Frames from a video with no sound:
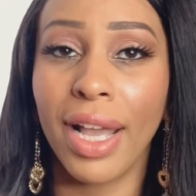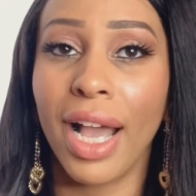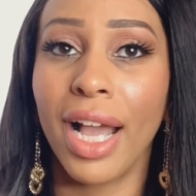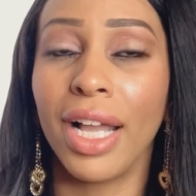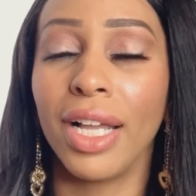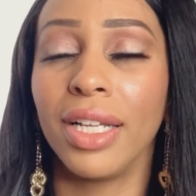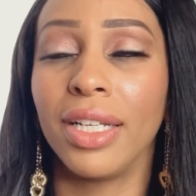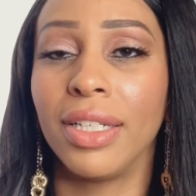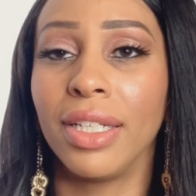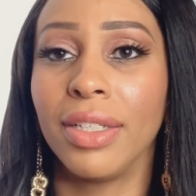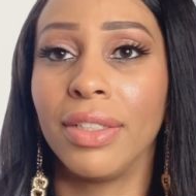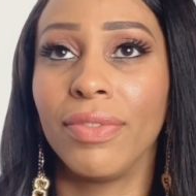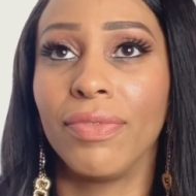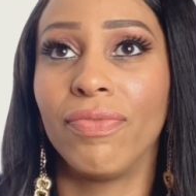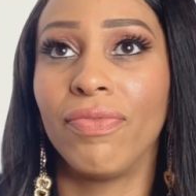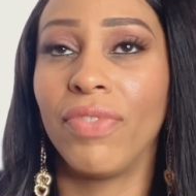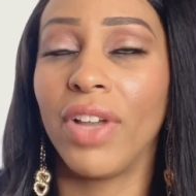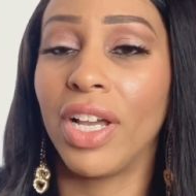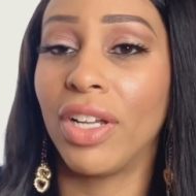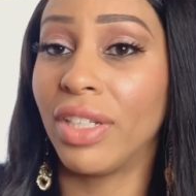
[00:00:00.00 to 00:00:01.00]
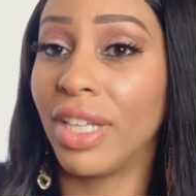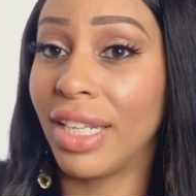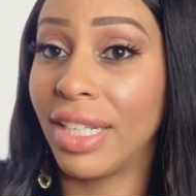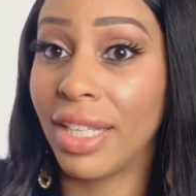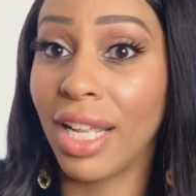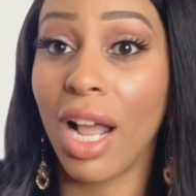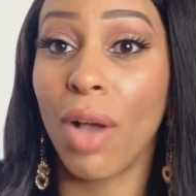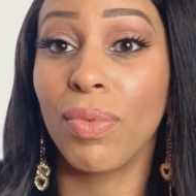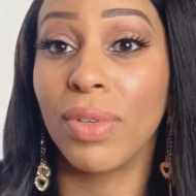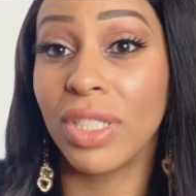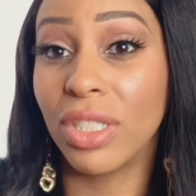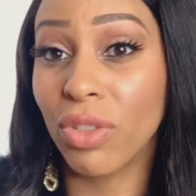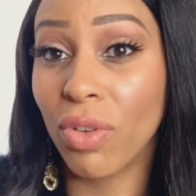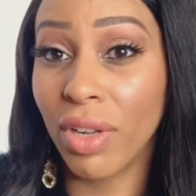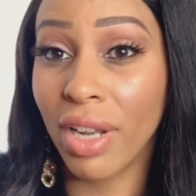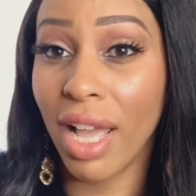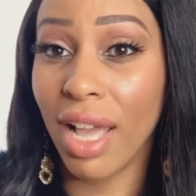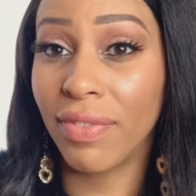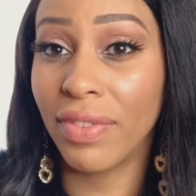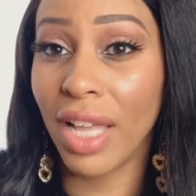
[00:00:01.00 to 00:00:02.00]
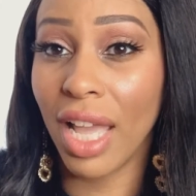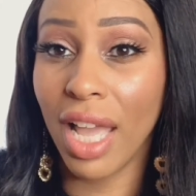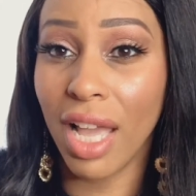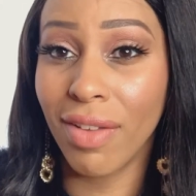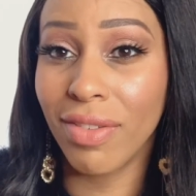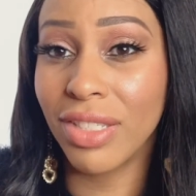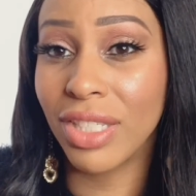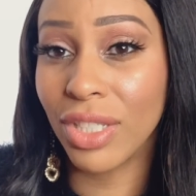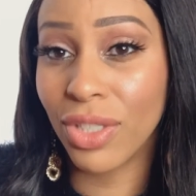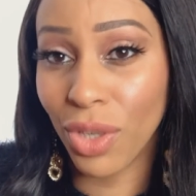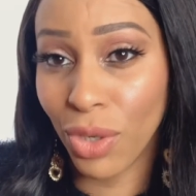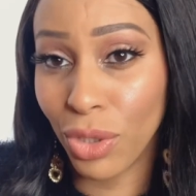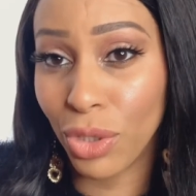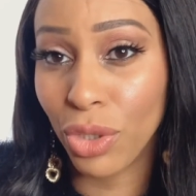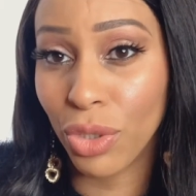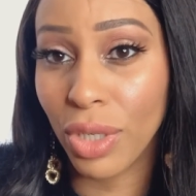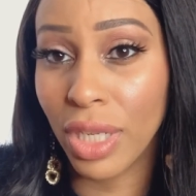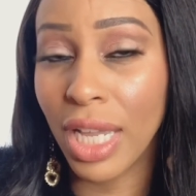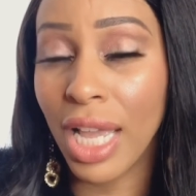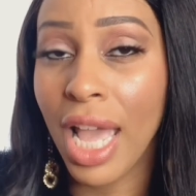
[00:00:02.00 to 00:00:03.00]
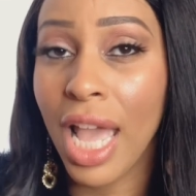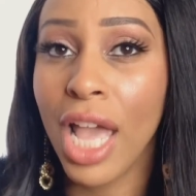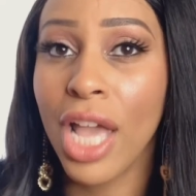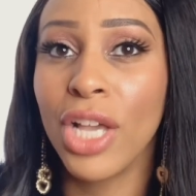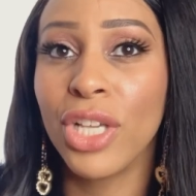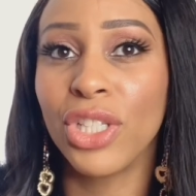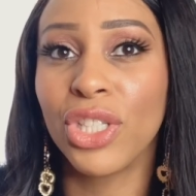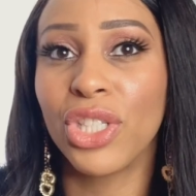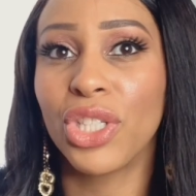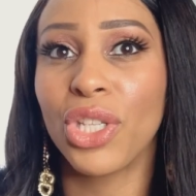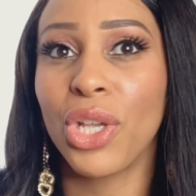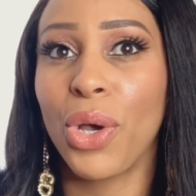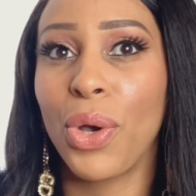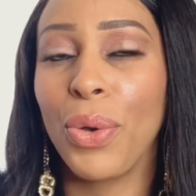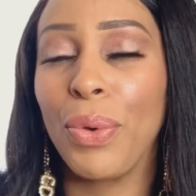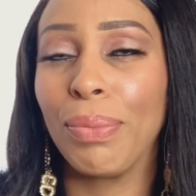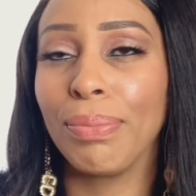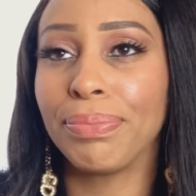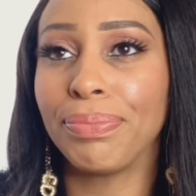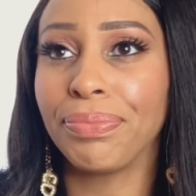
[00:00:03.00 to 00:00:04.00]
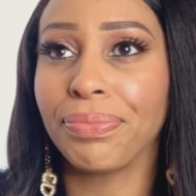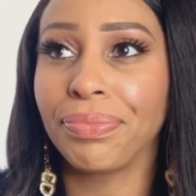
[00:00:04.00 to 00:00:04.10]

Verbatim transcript: I found out that I was going to have to have surgery. So,